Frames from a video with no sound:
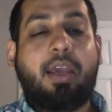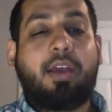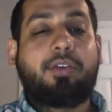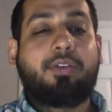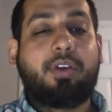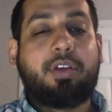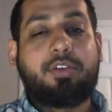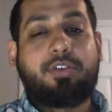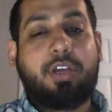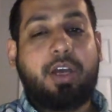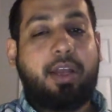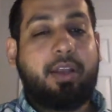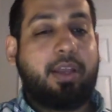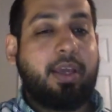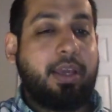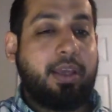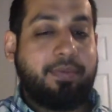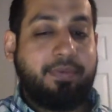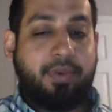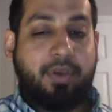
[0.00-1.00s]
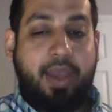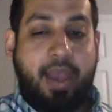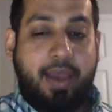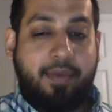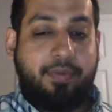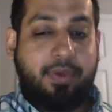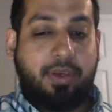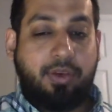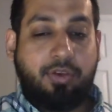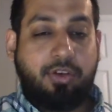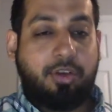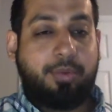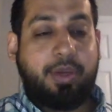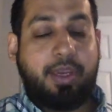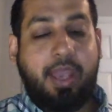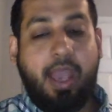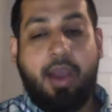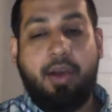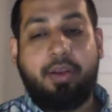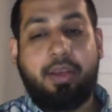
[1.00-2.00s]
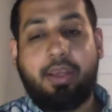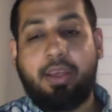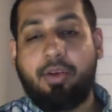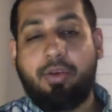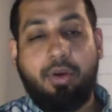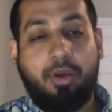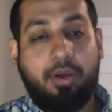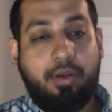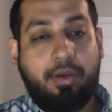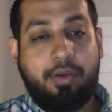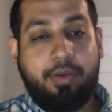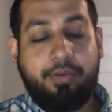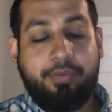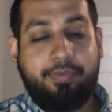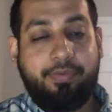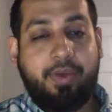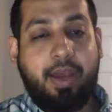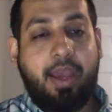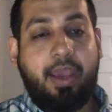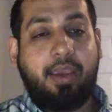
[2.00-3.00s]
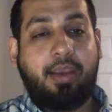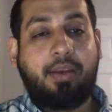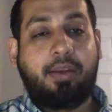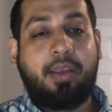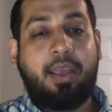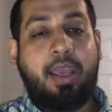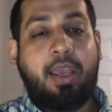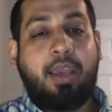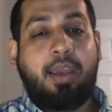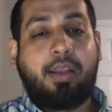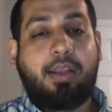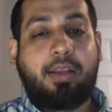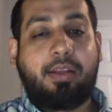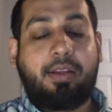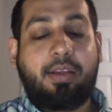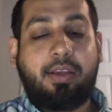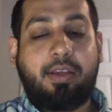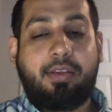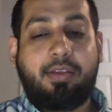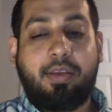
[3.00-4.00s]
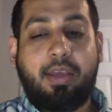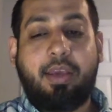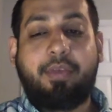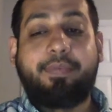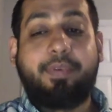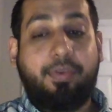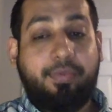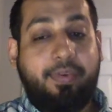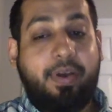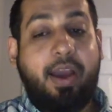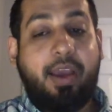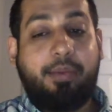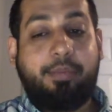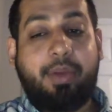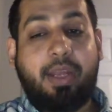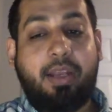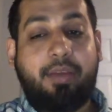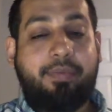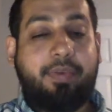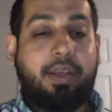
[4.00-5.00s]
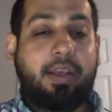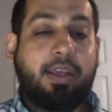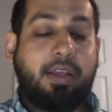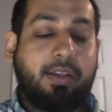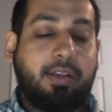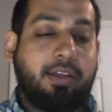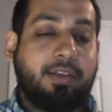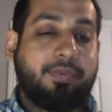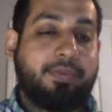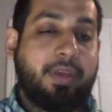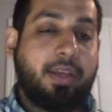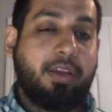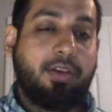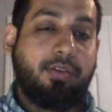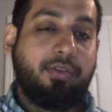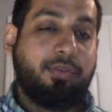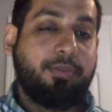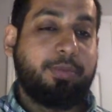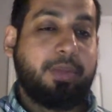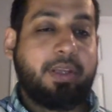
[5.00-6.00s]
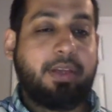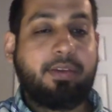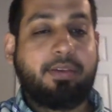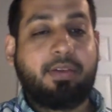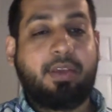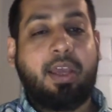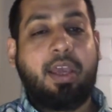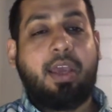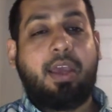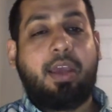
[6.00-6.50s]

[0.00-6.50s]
So inshallah, if you have a YouTube account and you don't find that if you find benefit in these videos, please,